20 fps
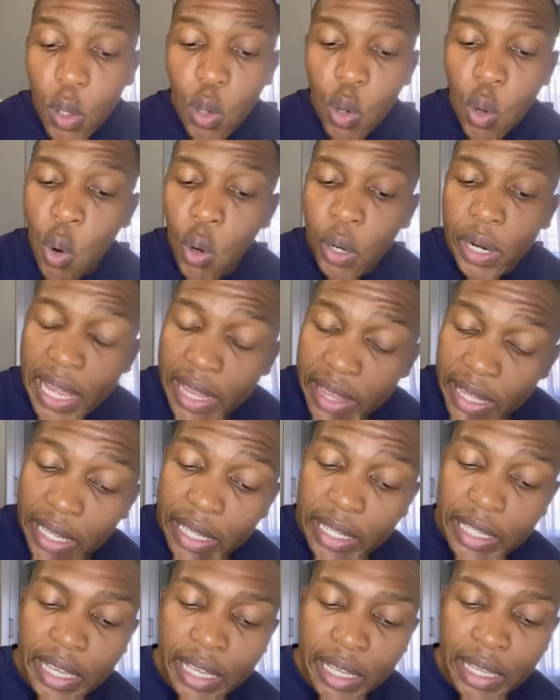or
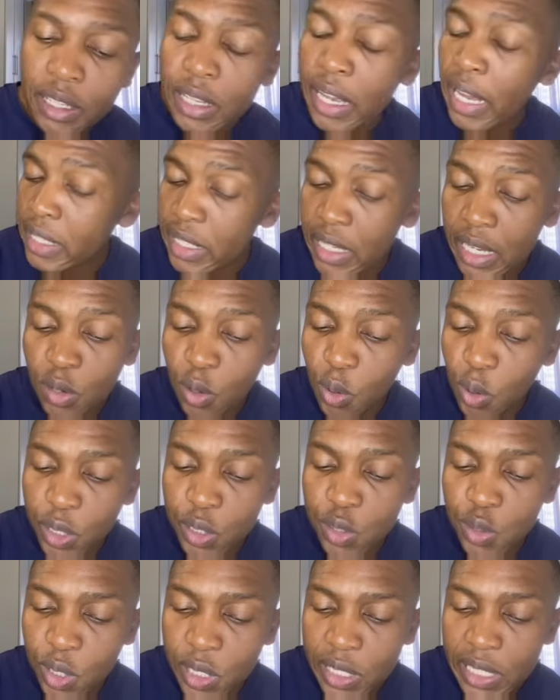rather, I said
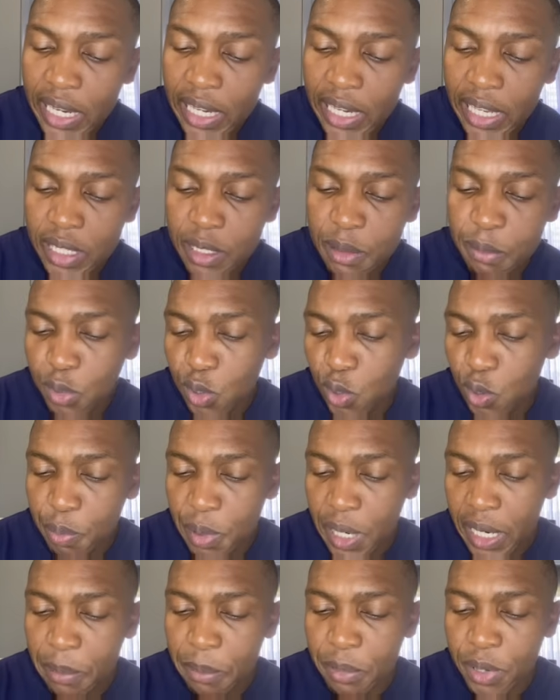horizontal asymptote,
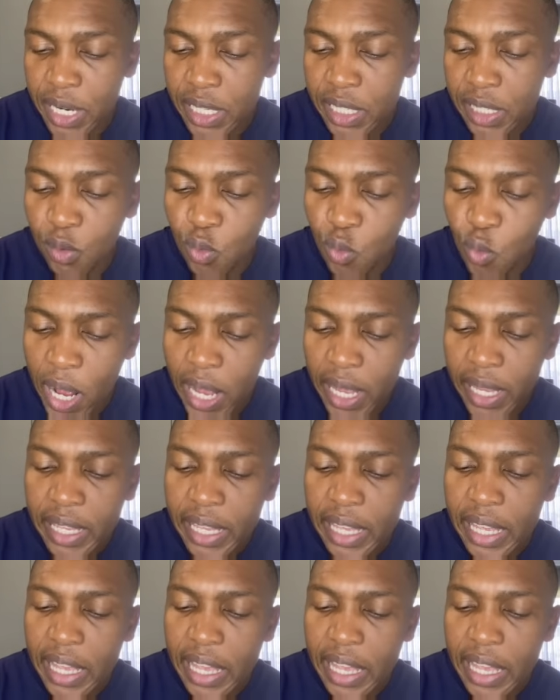but I'm writing y.